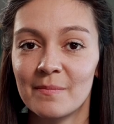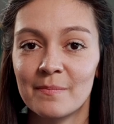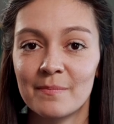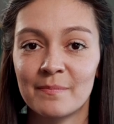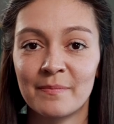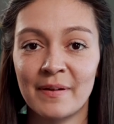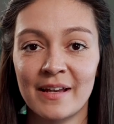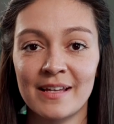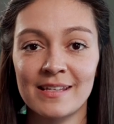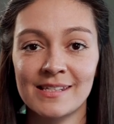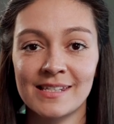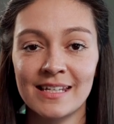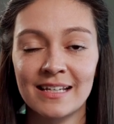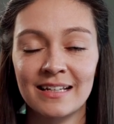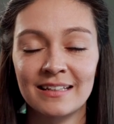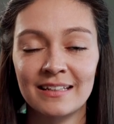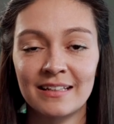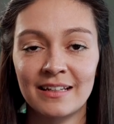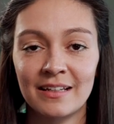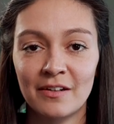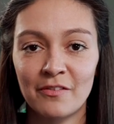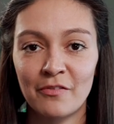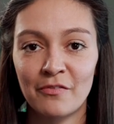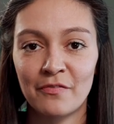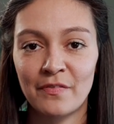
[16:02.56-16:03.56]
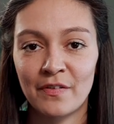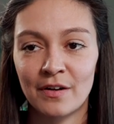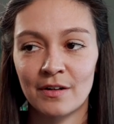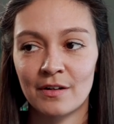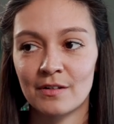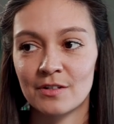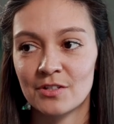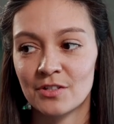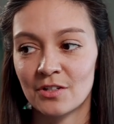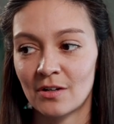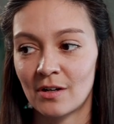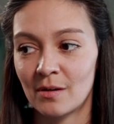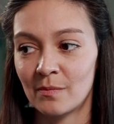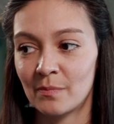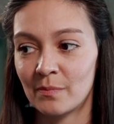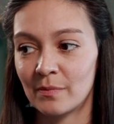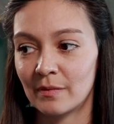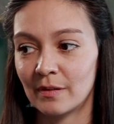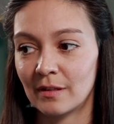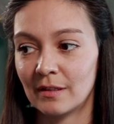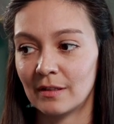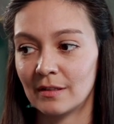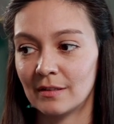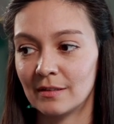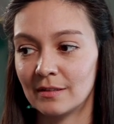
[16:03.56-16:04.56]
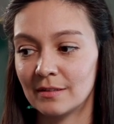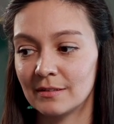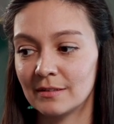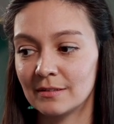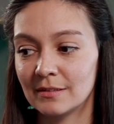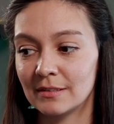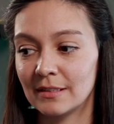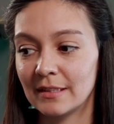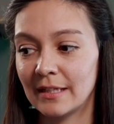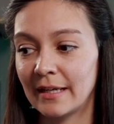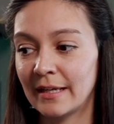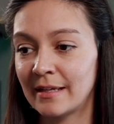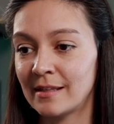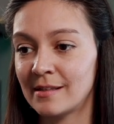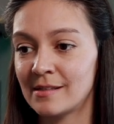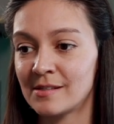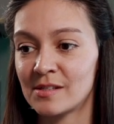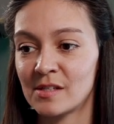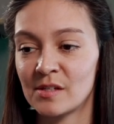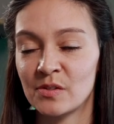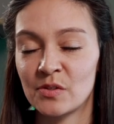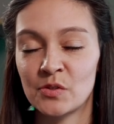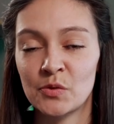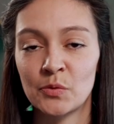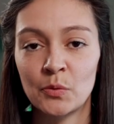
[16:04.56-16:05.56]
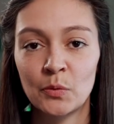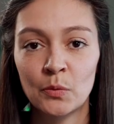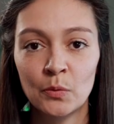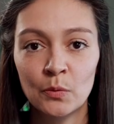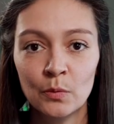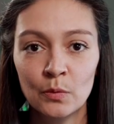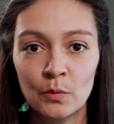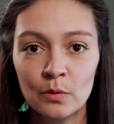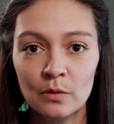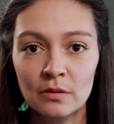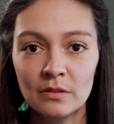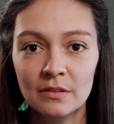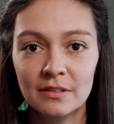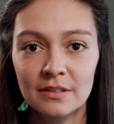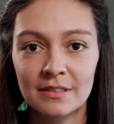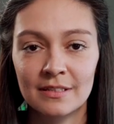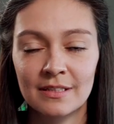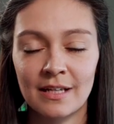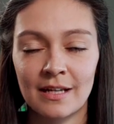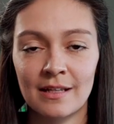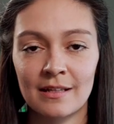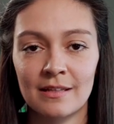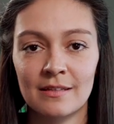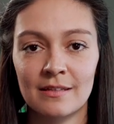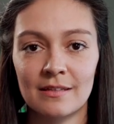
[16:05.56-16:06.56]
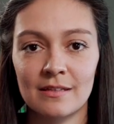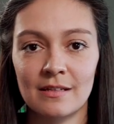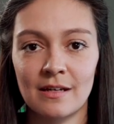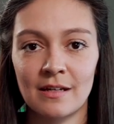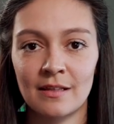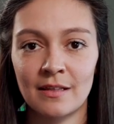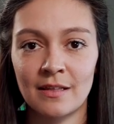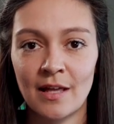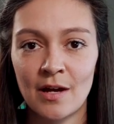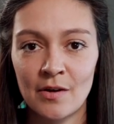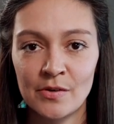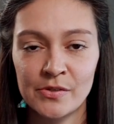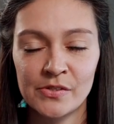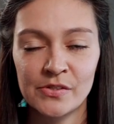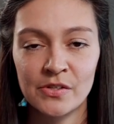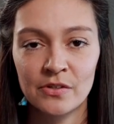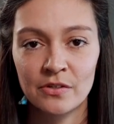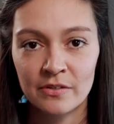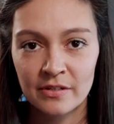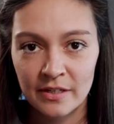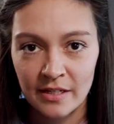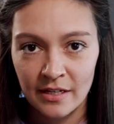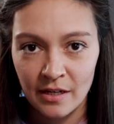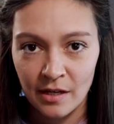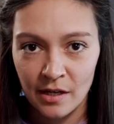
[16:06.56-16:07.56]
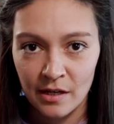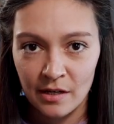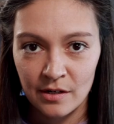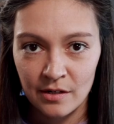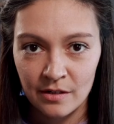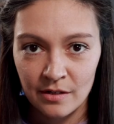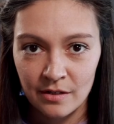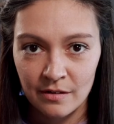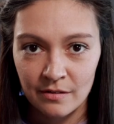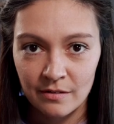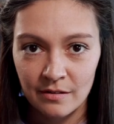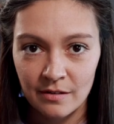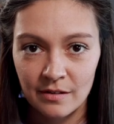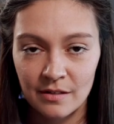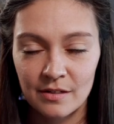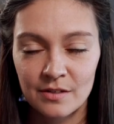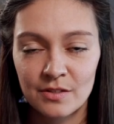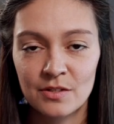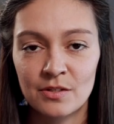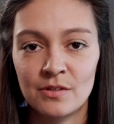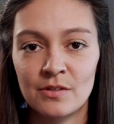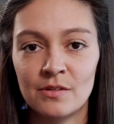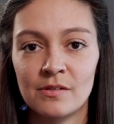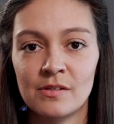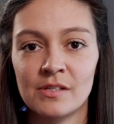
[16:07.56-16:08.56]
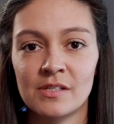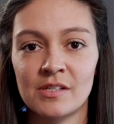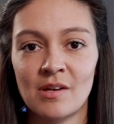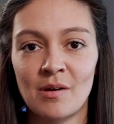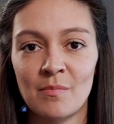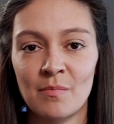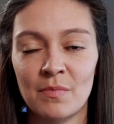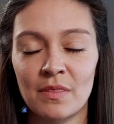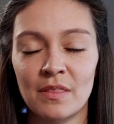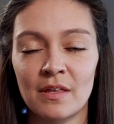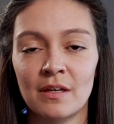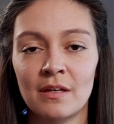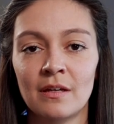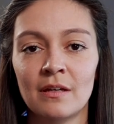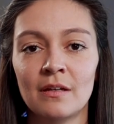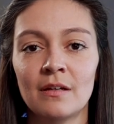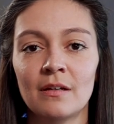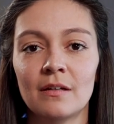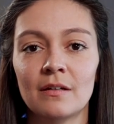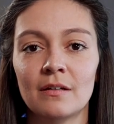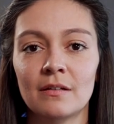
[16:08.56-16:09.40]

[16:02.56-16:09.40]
basically Photoshop is a tool that allows the creator to do something